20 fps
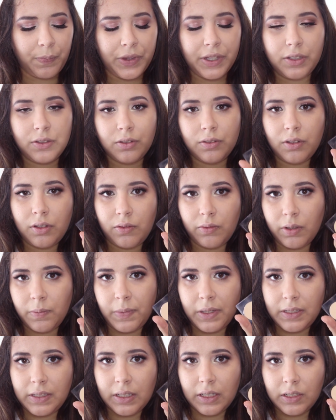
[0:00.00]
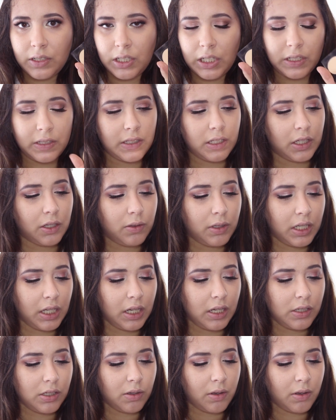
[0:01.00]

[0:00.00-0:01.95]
These are the 3 basic shades that you need.